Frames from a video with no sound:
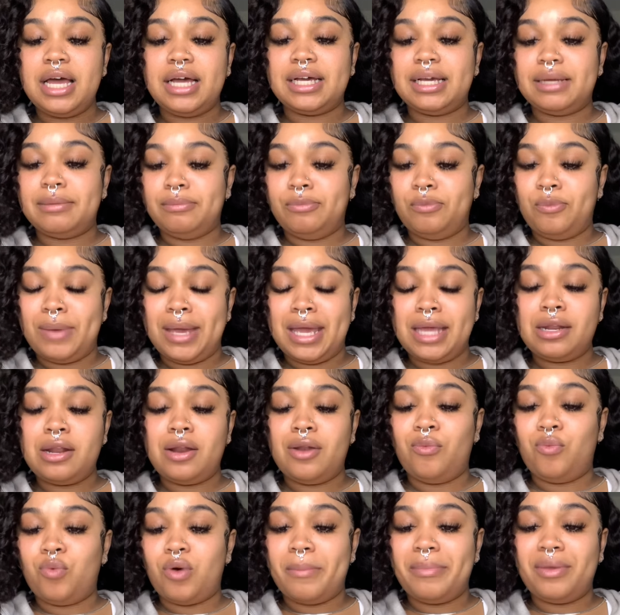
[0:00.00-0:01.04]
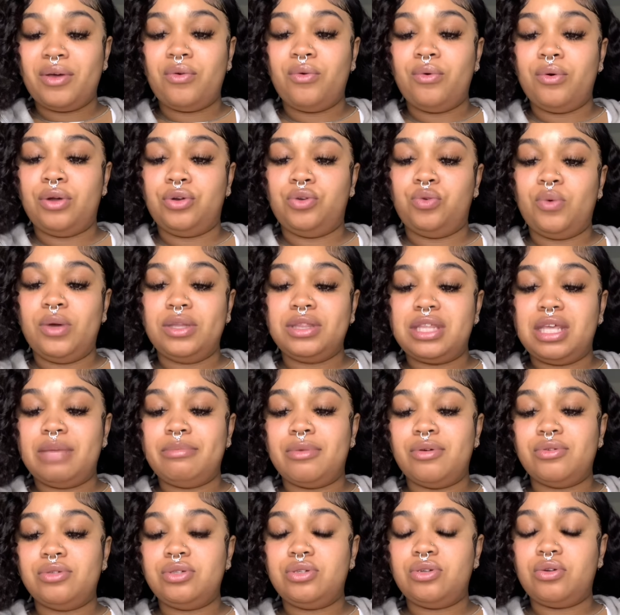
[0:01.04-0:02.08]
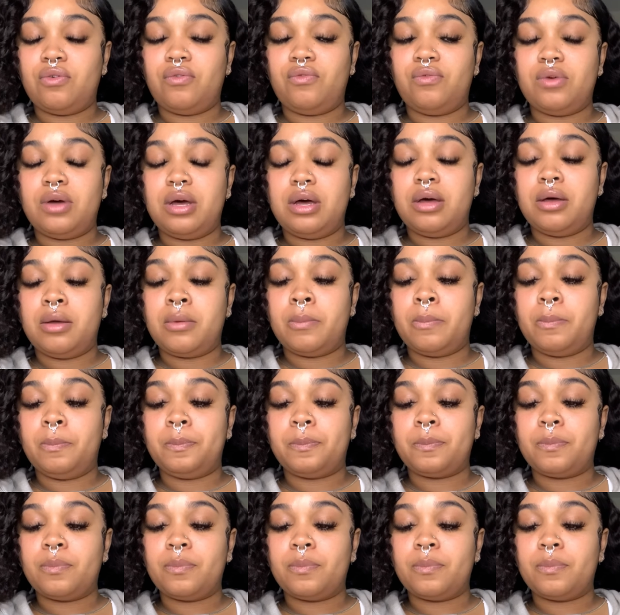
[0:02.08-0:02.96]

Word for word: men and women who are doing the emotional um